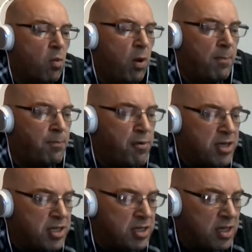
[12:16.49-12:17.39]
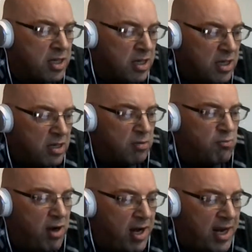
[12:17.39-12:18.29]
when Britain
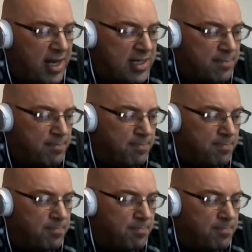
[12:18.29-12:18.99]
really needs him.